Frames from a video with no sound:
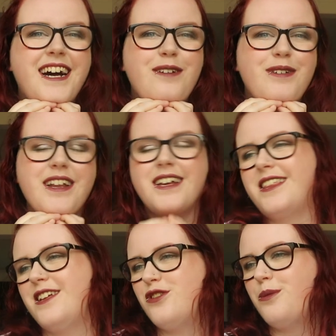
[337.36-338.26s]
I would like
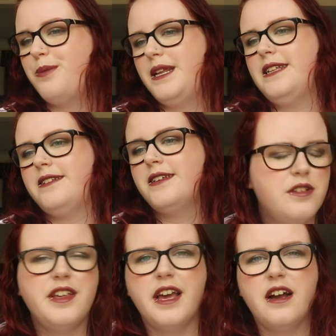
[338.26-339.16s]
that job, please.
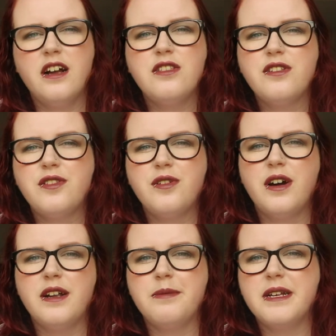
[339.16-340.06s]
So yeah, I just
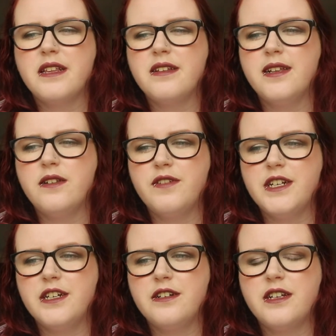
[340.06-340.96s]
thought I'd make this little
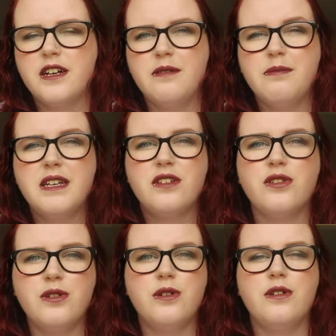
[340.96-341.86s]
video to kind of make
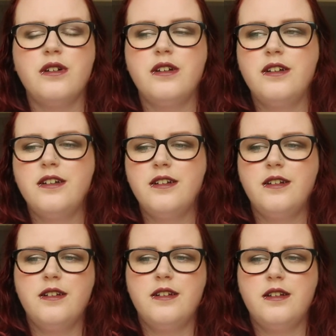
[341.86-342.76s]
sure
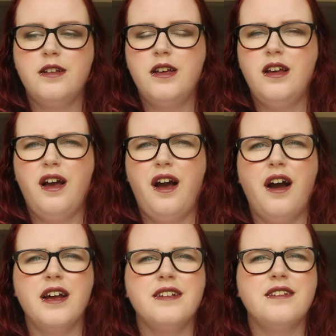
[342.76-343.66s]

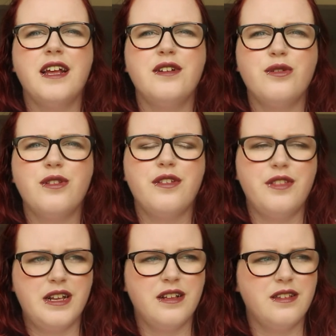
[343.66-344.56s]
I'd said all the
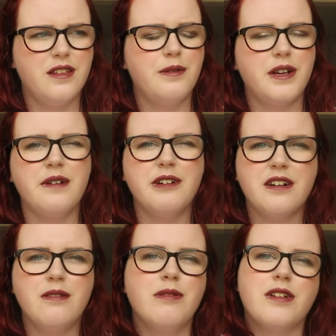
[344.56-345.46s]
things that were going
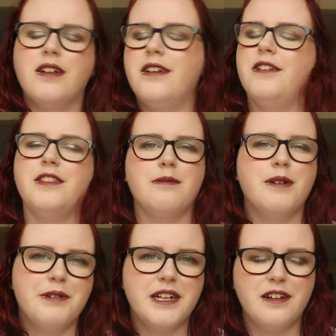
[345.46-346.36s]
on, because I don't think
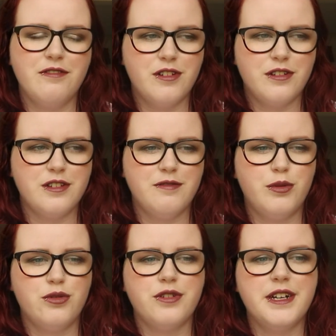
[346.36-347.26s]
my weekly vlogs have
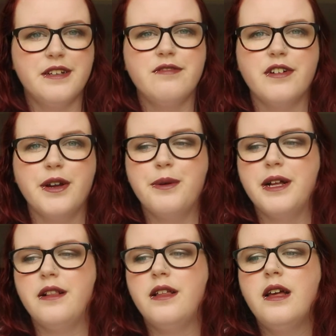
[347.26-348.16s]
portrayed it very
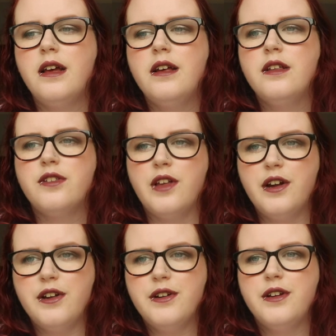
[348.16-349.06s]
well.
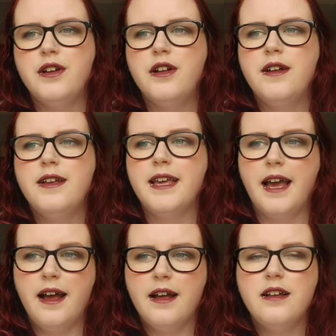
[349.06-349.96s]
So
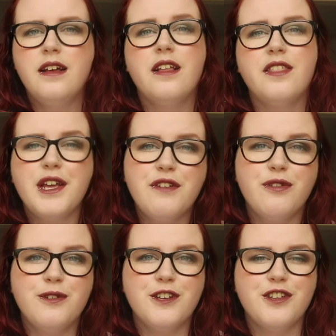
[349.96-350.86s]
yeah, thank you
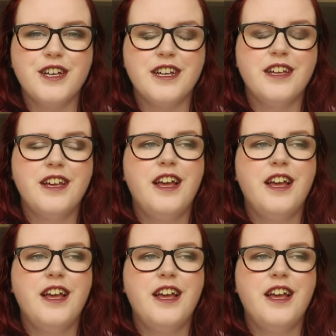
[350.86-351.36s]
for watching.